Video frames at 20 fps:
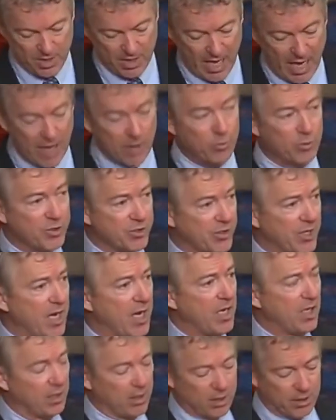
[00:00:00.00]
I was
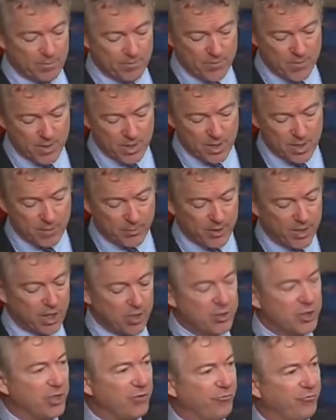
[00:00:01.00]
there
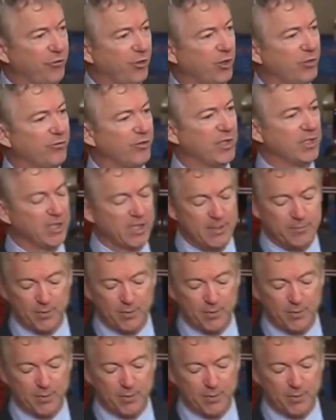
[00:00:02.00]
because he fervently